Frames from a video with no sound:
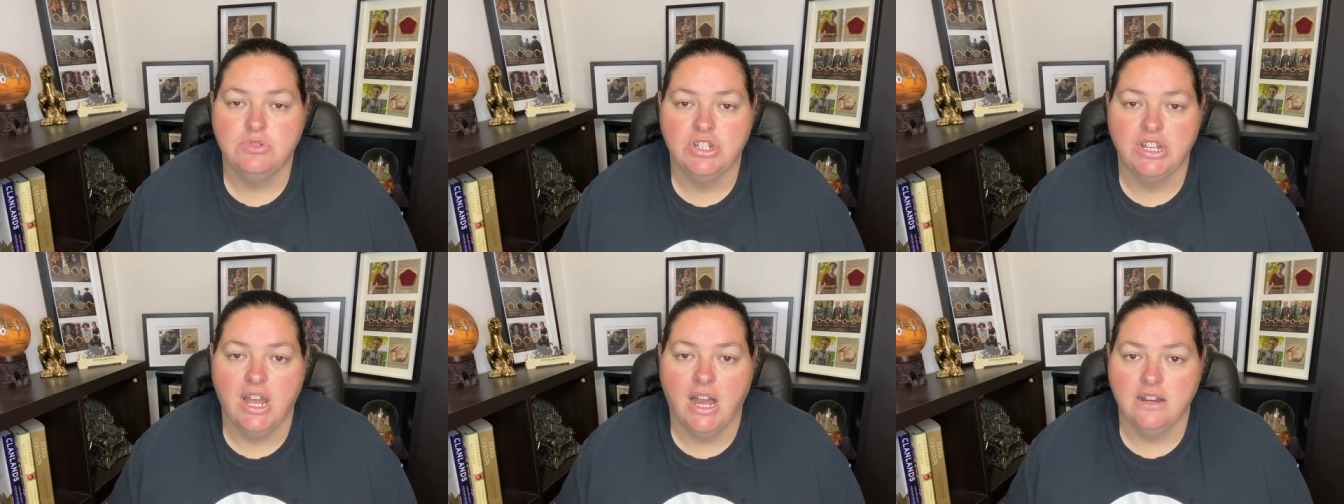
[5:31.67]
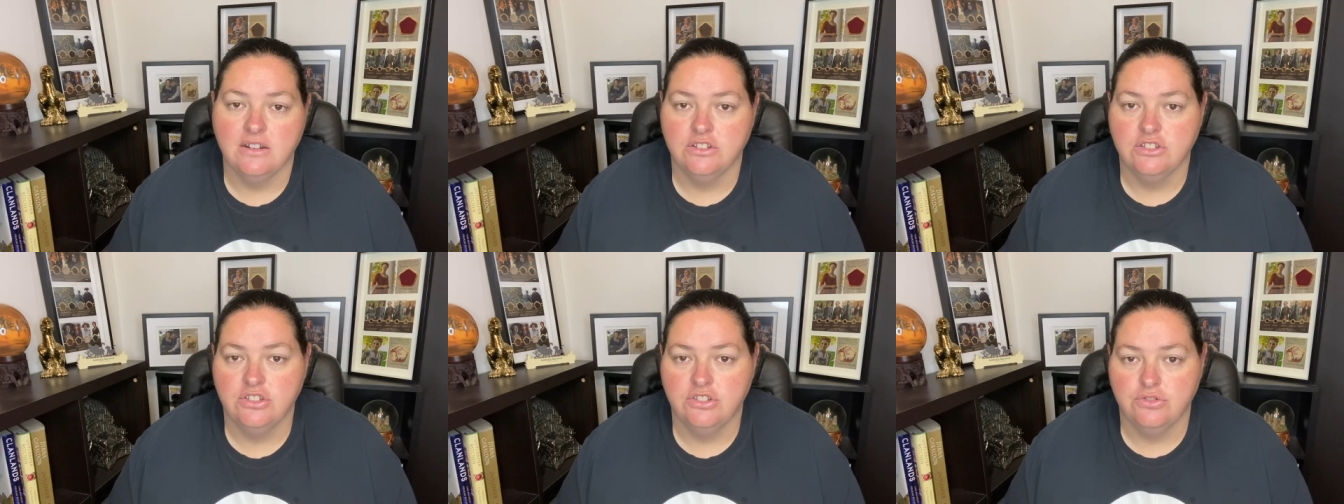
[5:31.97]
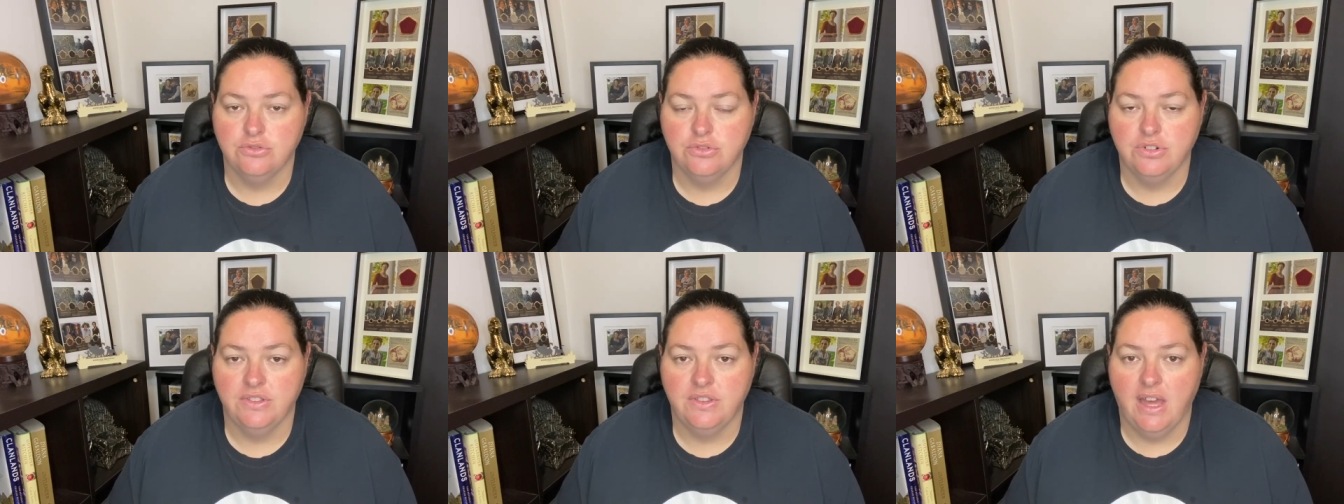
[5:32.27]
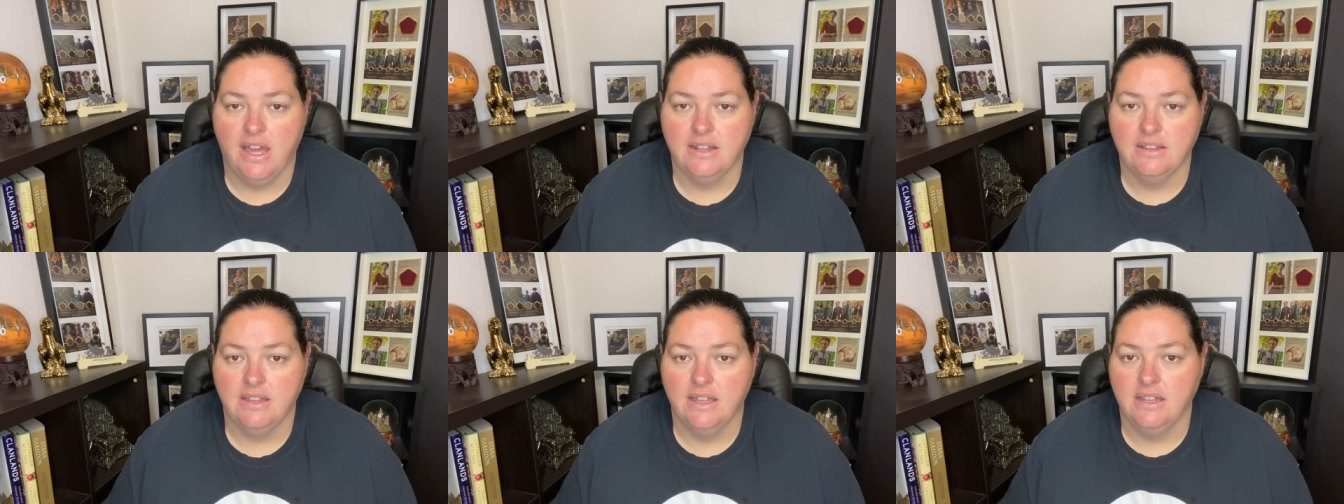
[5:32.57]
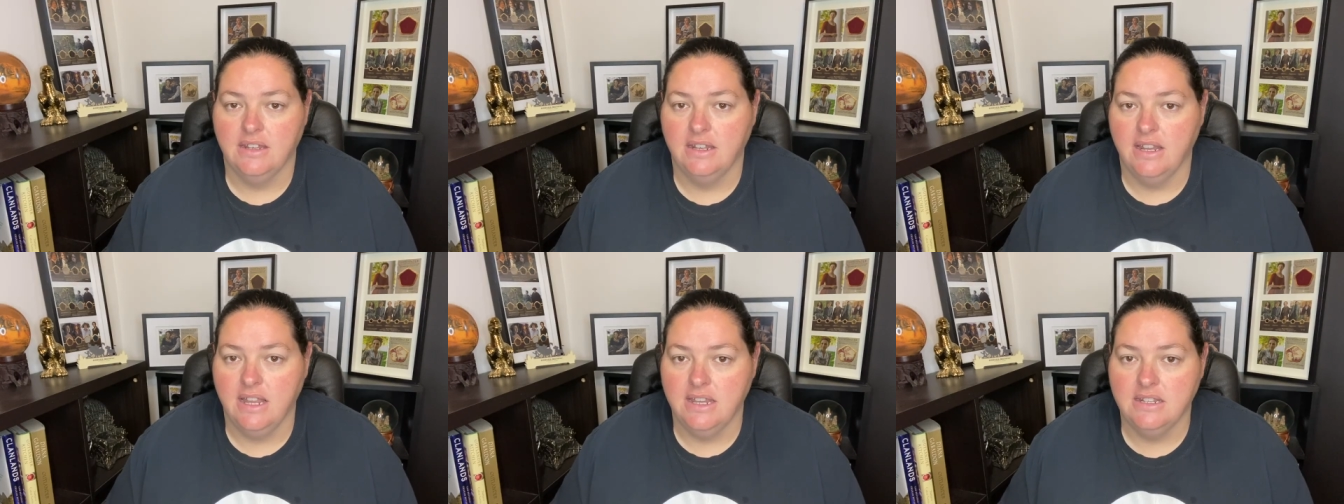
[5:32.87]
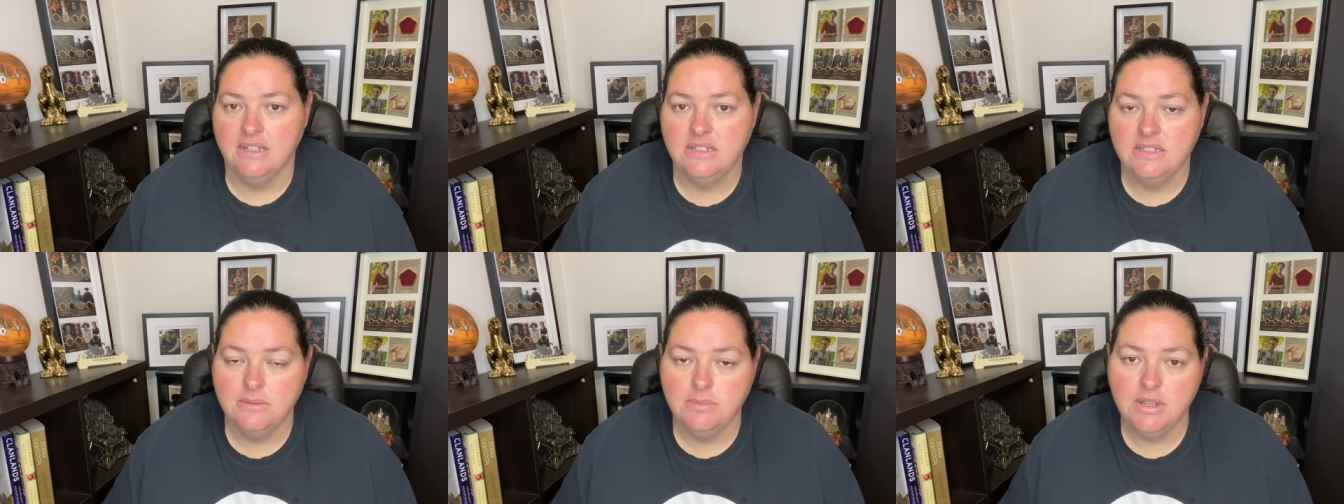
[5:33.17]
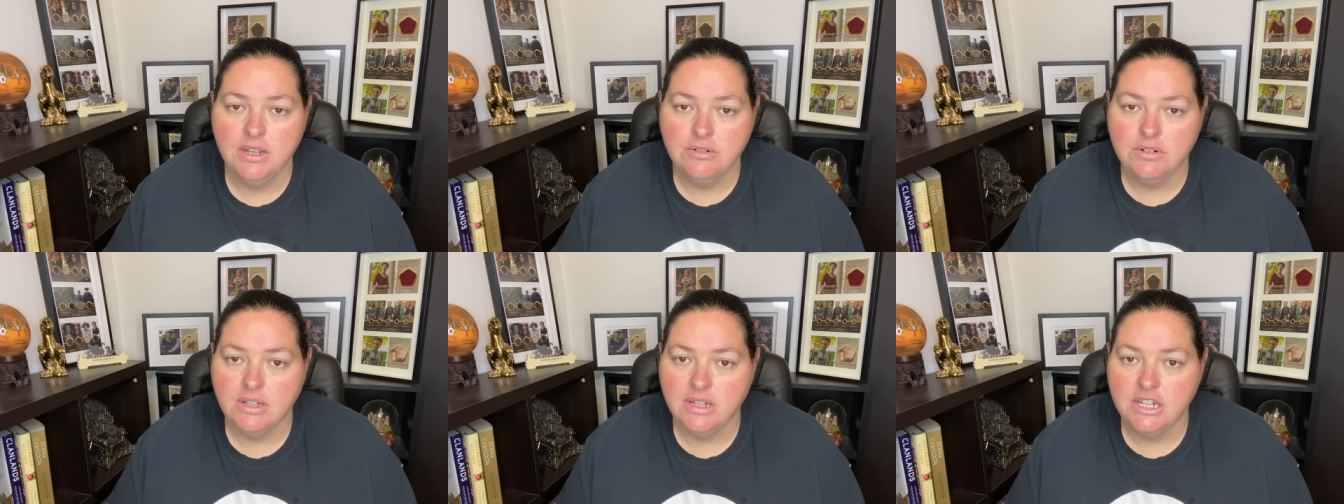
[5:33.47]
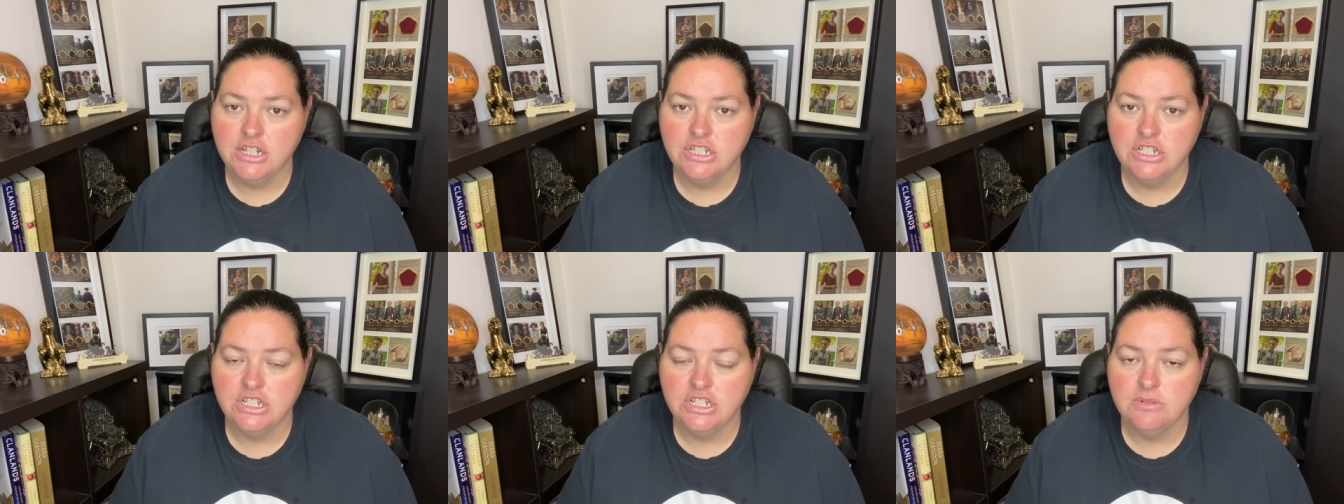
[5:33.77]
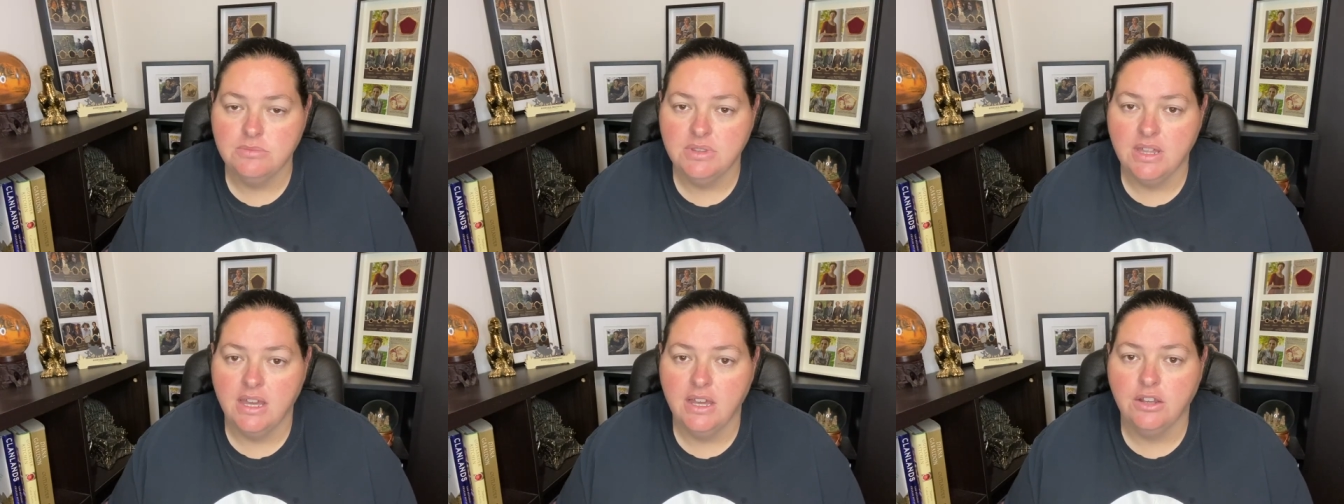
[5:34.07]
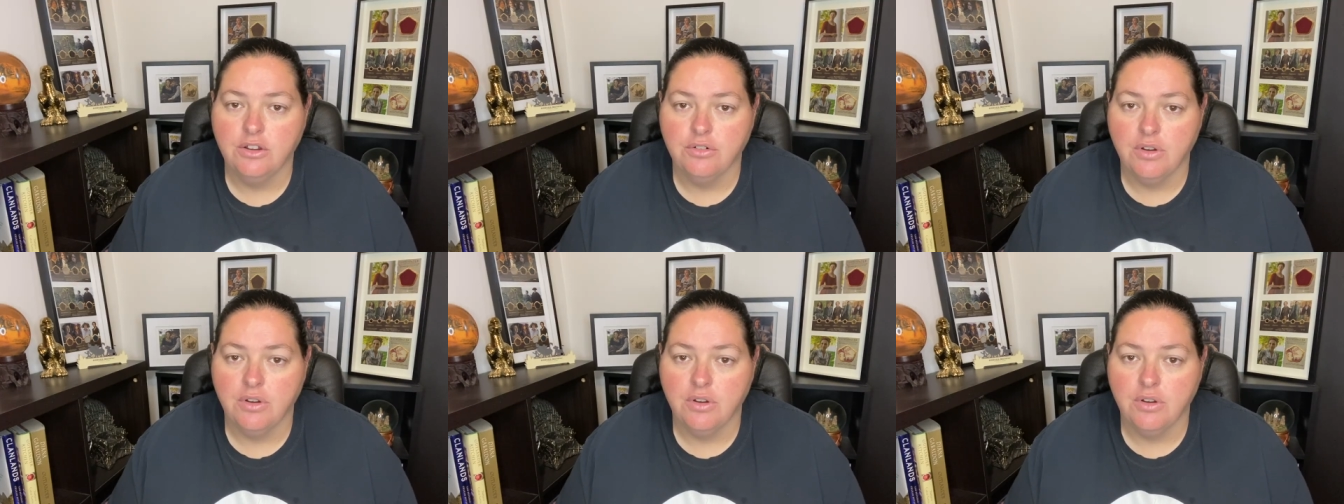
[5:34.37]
She understood that there needed to be a relationship there.